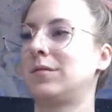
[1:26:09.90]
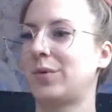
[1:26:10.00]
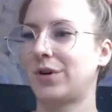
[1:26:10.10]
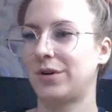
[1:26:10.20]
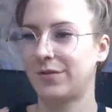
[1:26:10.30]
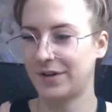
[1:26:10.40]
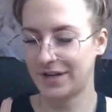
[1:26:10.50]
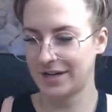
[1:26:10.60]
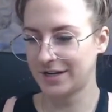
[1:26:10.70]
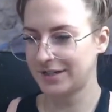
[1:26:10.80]

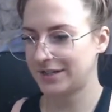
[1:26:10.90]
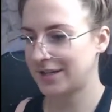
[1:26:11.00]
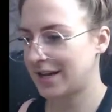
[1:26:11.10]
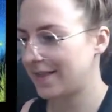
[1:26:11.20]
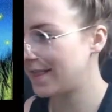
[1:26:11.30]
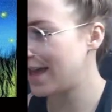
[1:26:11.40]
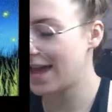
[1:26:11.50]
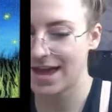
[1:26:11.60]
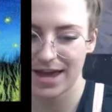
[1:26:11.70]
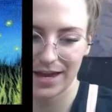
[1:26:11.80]
Perfect. And
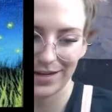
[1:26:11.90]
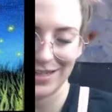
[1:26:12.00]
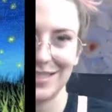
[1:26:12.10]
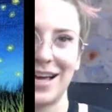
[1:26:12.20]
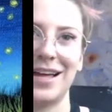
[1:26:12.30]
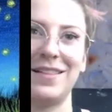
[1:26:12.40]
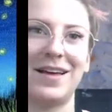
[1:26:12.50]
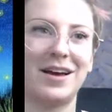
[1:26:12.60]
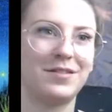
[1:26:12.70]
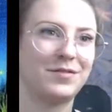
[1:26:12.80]
then, because I love